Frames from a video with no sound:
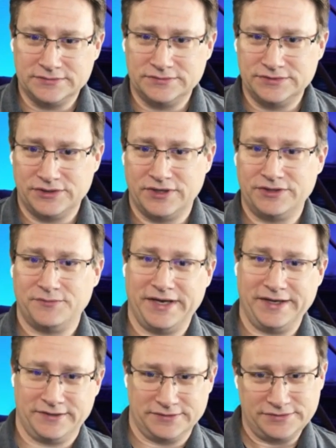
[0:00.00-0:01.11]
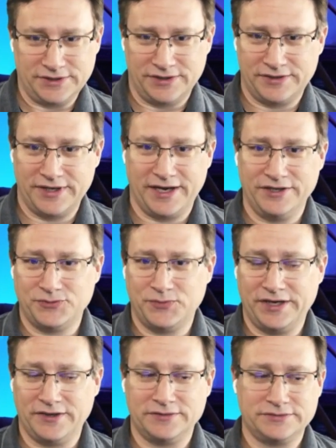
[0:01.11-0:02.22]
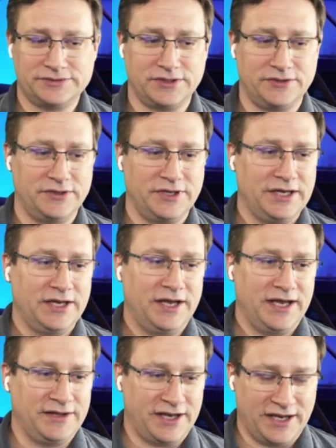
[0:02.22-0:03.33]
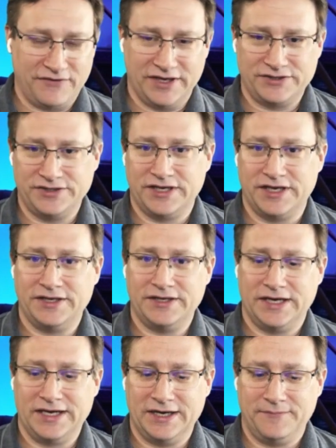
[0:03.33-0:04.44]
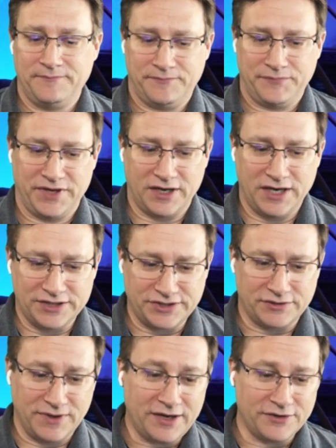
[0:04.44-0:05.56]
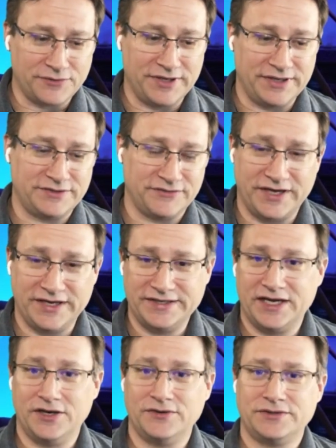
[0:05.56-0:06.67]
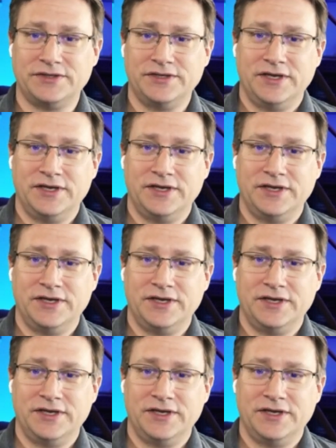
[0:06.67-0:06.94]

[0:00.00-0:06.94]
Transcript: you're under michael you're under archangel michael so and then i've actually done um akashic record read to find out